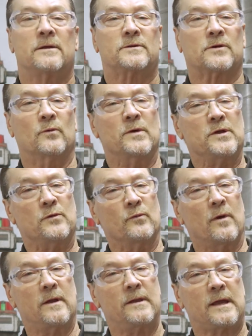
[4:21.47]
so when you
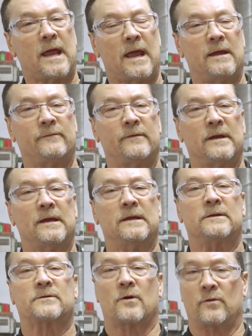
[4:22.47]
run the
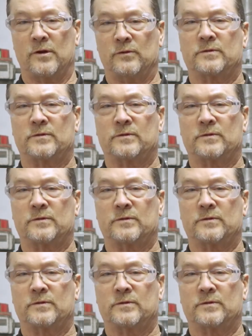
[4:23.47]
KVs or you